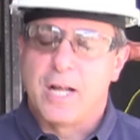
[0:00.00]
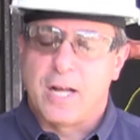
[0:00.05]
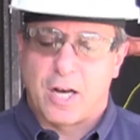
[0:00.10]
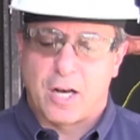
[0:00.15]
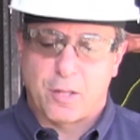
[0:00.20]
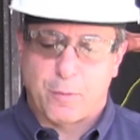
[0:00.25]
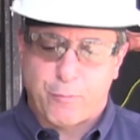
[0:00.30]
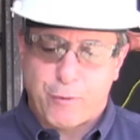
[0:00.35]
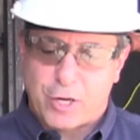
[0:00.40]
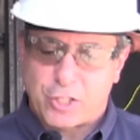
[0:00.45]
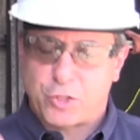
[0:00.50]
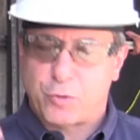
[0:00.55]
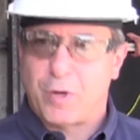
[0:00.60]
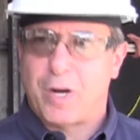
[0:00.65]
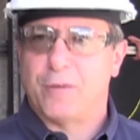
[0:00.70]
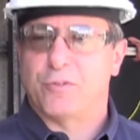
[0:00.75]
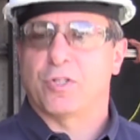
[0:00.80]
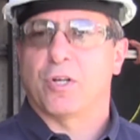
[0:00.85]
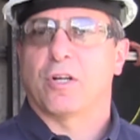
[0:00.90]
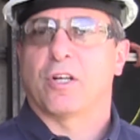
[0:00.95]
Uh, the pressure
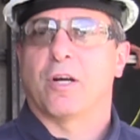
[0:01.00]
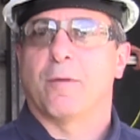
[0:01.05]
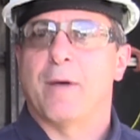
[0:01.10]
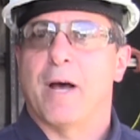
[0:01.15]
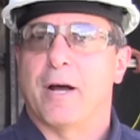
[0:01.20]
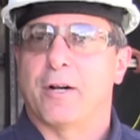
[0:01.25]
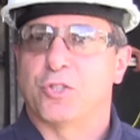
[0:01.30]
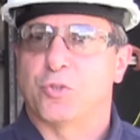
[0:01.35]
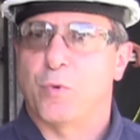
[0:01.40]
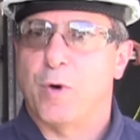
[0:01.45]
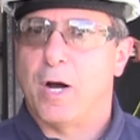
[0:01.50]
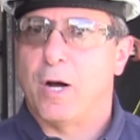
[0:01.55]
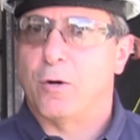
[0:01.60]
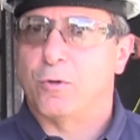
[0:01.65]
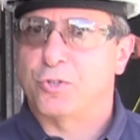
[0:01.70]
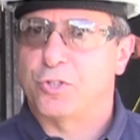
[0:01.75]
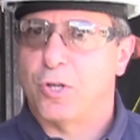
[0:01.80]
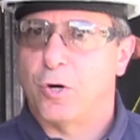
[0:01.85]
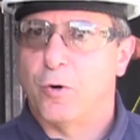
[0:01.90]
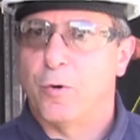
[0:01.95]
wave is going to come out as
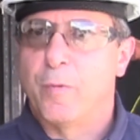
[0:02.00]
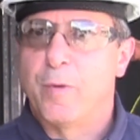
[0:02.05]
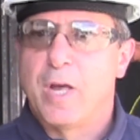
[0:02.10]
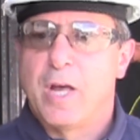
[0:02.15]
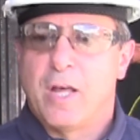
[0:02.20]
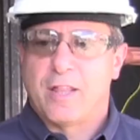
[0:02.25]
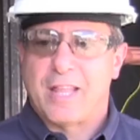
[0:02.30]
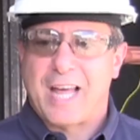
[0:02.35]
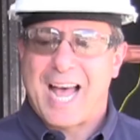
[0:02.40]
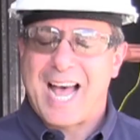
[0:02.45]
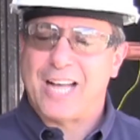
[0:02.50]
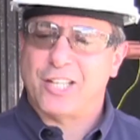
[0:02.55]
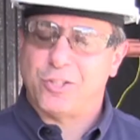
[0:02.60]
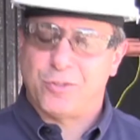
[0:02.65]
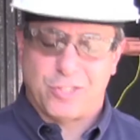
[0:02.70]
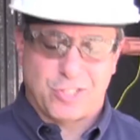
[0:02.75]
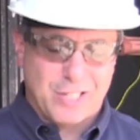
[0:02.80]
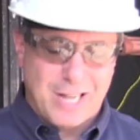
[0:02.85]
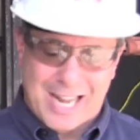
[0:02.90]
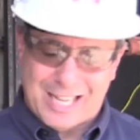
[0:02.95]
well. So the
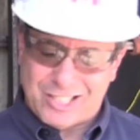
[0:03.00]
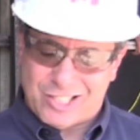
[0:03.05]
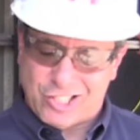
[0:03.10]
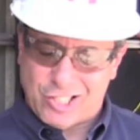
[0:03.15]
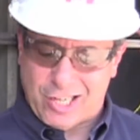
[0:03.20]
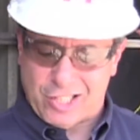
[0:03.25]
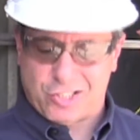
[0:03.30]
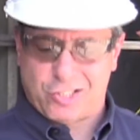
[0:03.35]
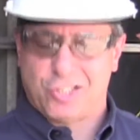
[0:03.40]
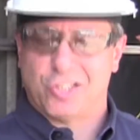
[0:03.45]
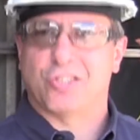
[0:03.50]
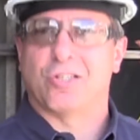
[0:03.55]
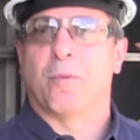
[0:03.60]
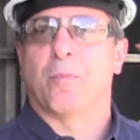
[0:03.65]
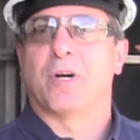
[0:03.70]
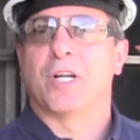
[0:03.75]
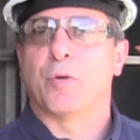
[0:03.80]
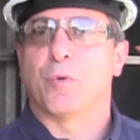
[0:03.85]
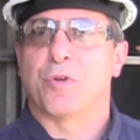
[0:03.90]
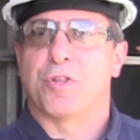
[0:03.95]
hazard is not just to
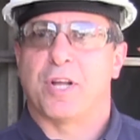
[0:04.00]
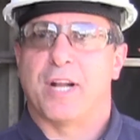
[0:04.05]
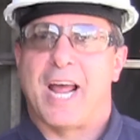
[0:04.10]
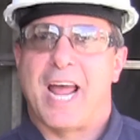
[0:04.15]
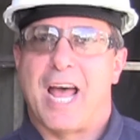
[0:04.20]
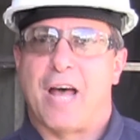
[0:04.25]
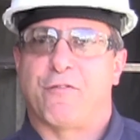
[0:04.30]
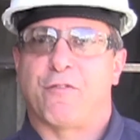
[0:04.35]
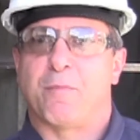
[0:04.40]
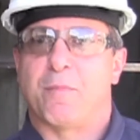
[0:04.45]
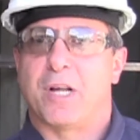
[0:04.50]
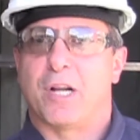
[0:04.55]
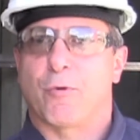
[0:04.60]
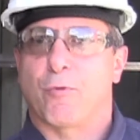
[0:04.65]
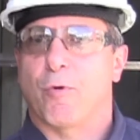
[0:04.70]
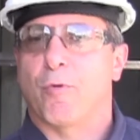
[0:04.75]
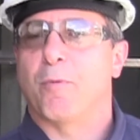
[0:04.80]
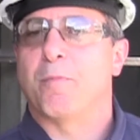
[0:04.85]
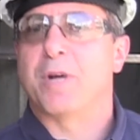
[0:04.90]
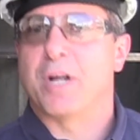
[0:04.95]
somebody within a half a
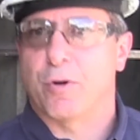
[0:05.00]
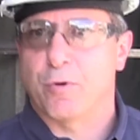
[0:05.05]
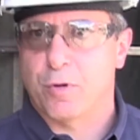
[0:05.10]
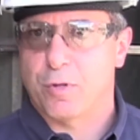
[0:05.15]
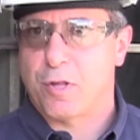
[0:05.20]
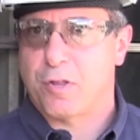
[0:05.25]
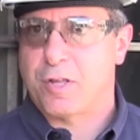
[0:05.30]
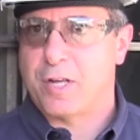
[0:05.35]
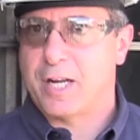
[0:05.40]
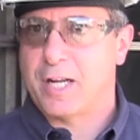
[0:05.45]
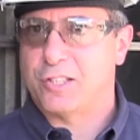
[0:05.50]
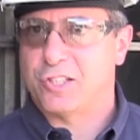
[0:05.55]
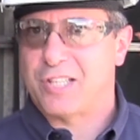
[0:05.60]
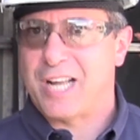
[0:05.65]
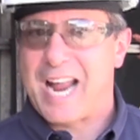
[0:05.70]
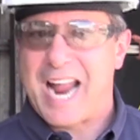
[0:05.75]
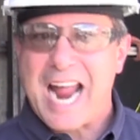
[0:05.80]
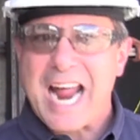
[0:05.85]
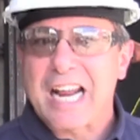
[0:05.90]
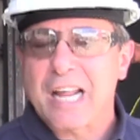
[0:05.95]
meter or a meter of the thing, it's
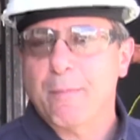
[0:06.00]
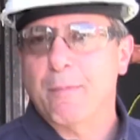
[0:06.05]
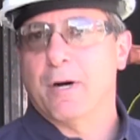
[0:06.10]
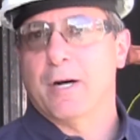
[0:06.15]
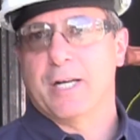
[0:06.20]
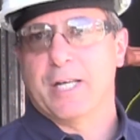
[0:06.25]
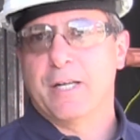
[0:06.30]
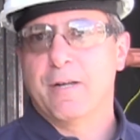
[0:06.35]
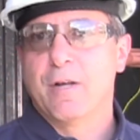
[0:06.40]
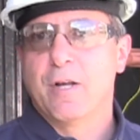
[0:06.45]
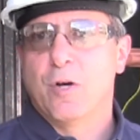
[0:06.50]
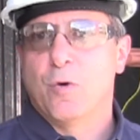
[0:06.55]
to anybody